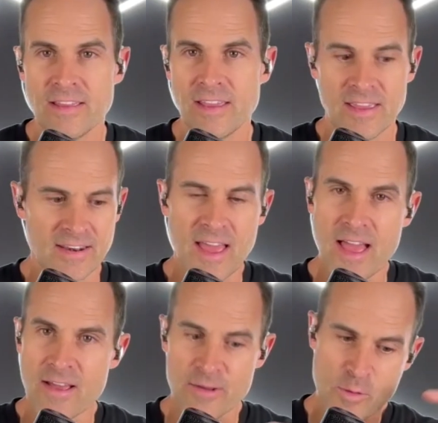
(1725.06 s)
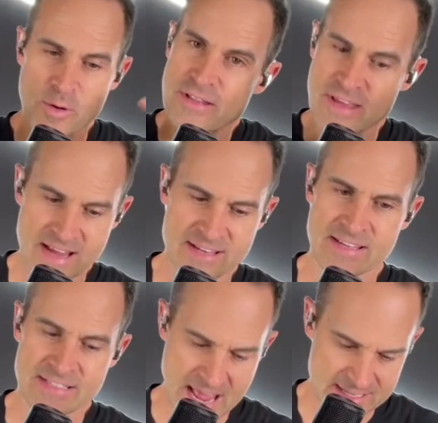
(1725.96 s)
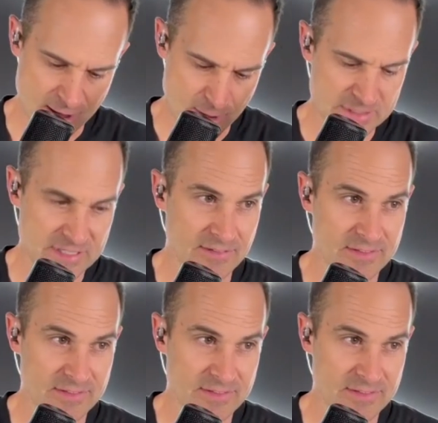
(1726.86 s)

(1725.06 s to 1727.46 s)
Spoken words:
and going to the exact opposite